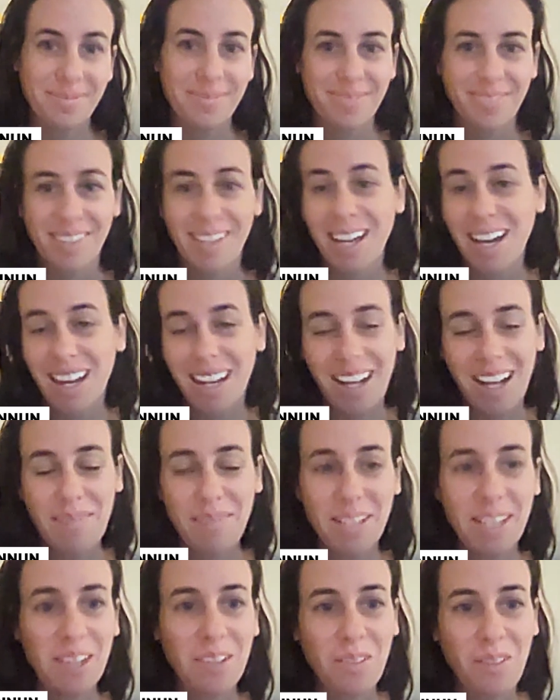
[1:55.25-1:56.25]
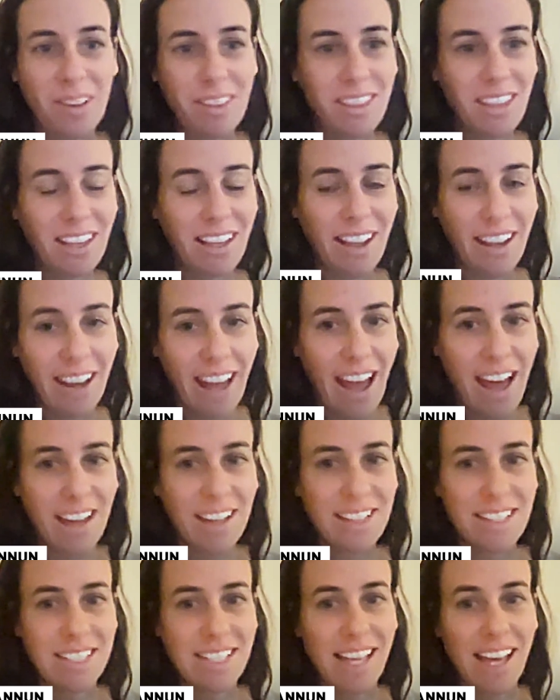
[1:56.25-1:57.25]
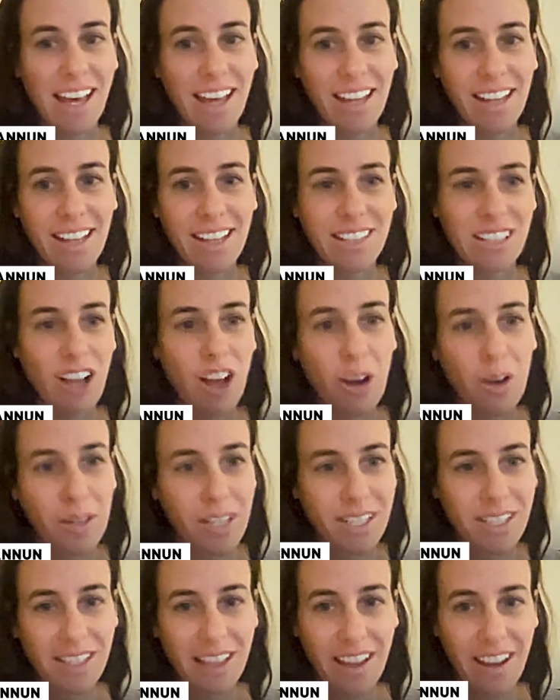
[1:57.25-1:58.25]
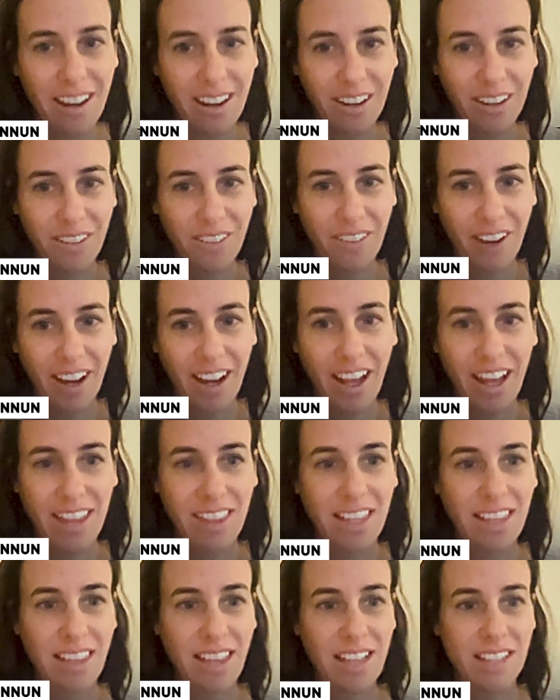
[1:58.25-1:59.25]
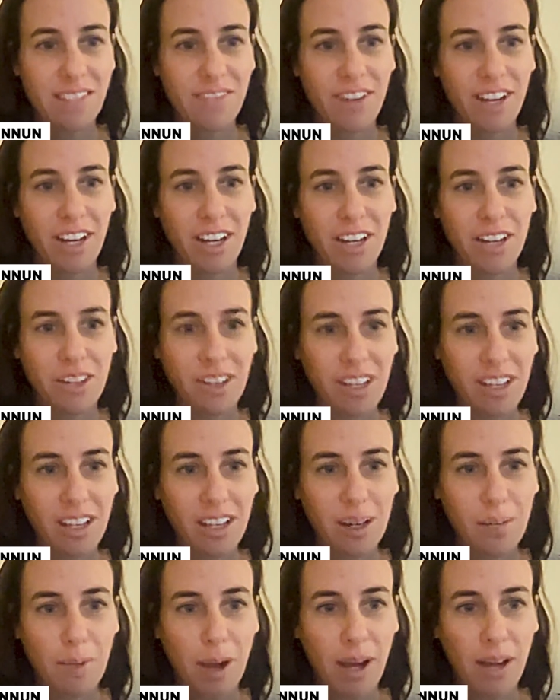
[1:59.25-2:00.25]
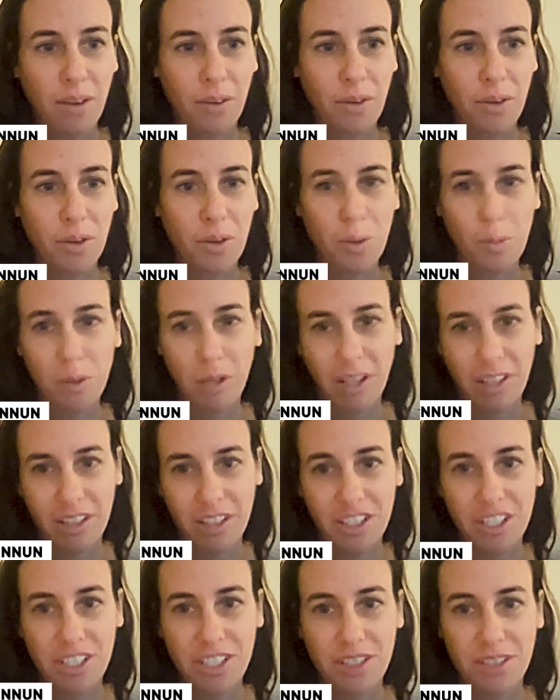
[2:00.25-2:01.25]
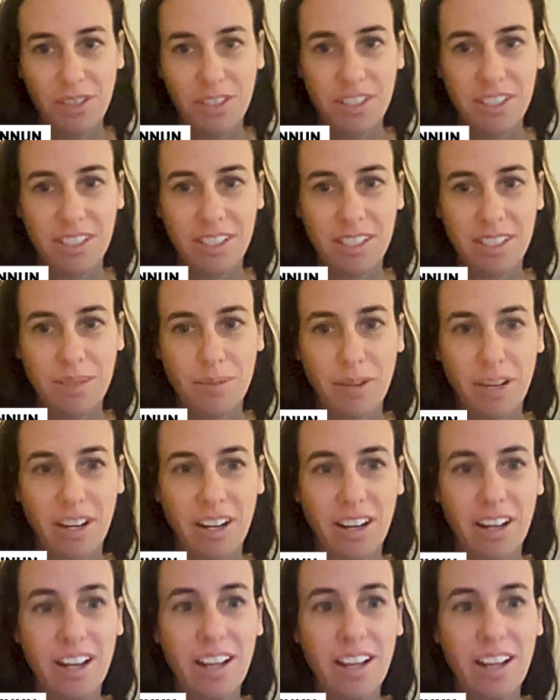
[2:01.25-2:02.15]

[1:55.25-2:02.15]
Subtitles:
Yeah, the one thing I'd add is that it's always there, right? I think that's very unique among renewable energy sources where